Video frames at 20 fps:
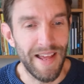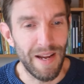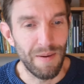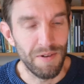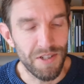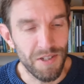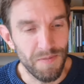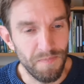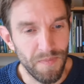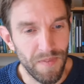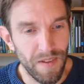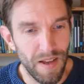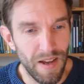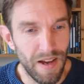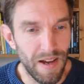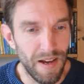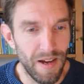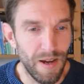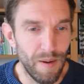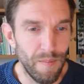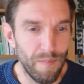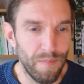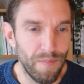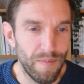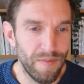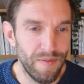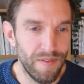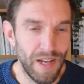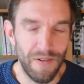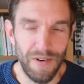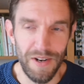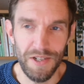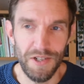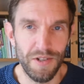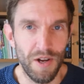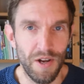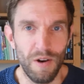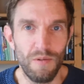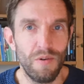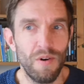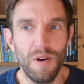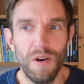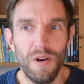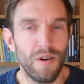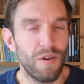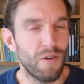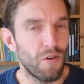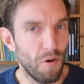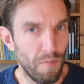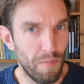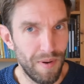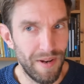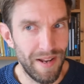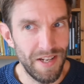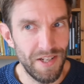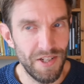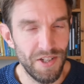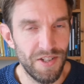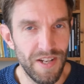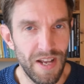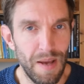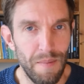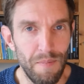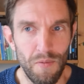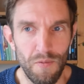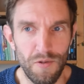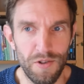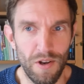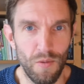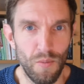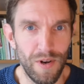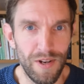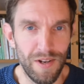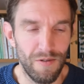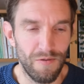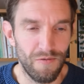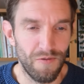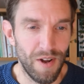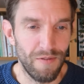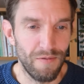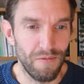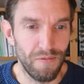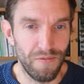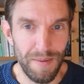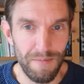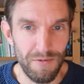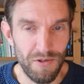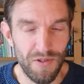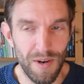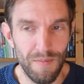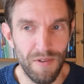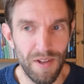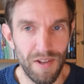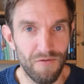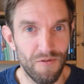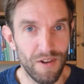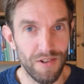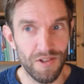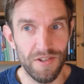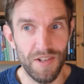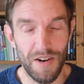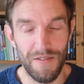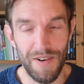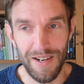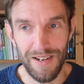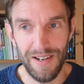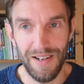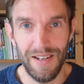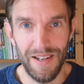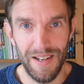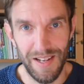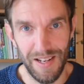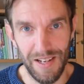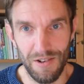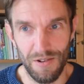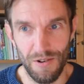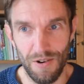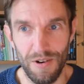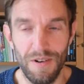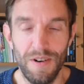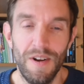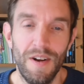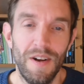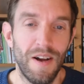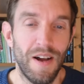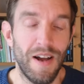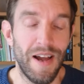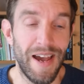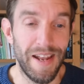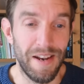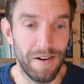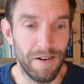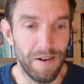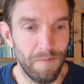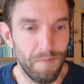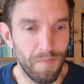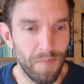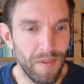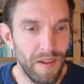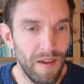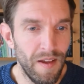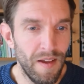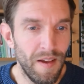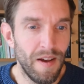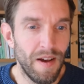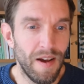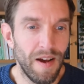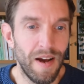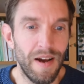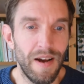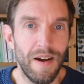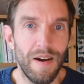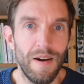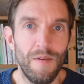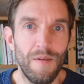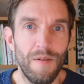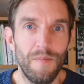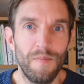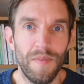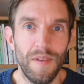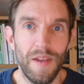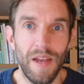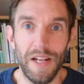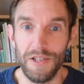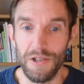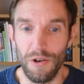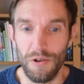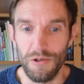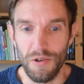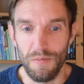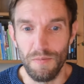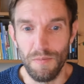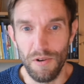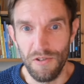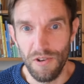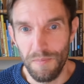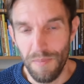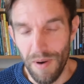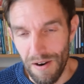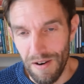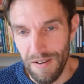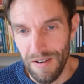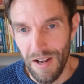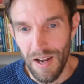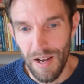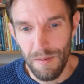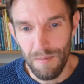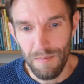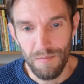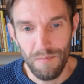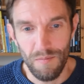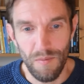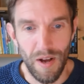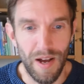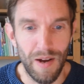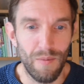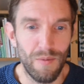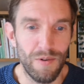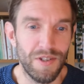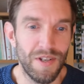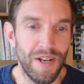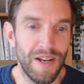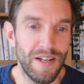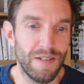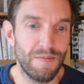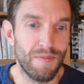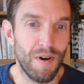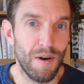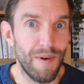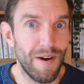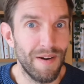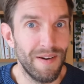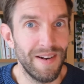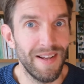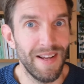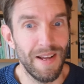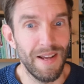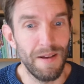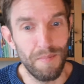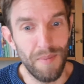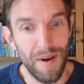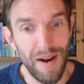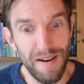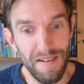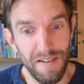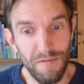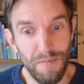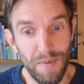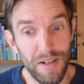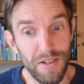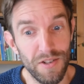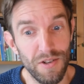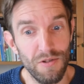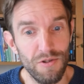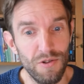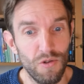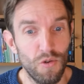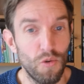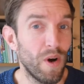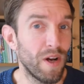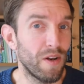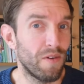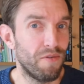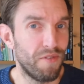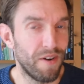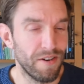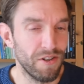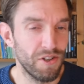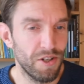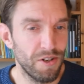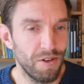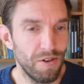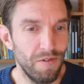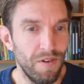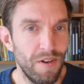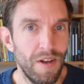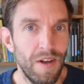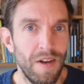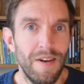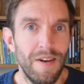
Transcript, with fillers: language. Um, there is no compilation step. So when you run VimScript, it runs directly in your editor. Um, it's also multi-paradigm. I would say it's primarily imperative, but it's also quite functional.